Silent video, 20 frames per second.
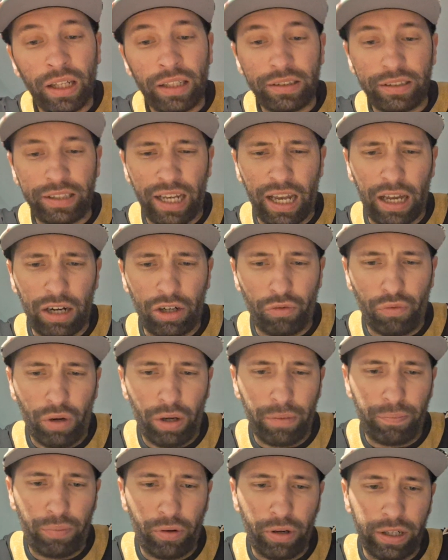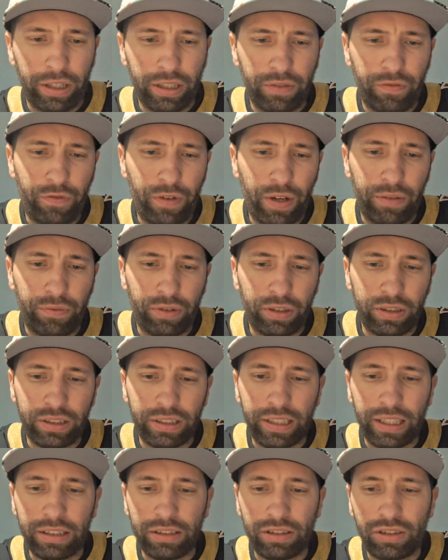Seattle one point favorites
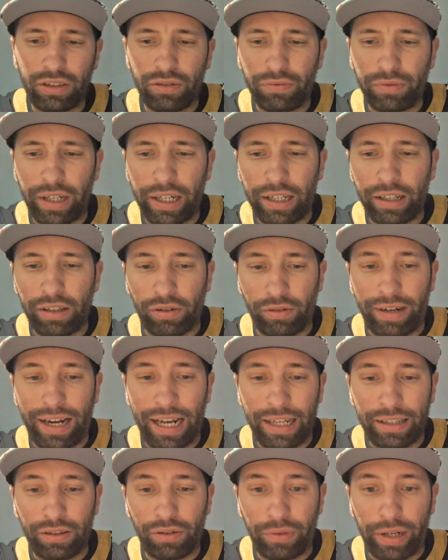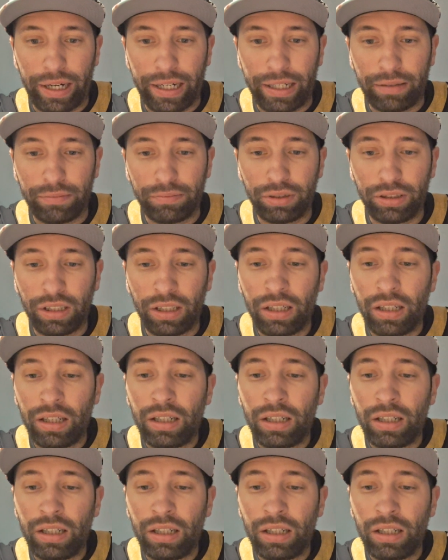against the Ra- or at the Rams.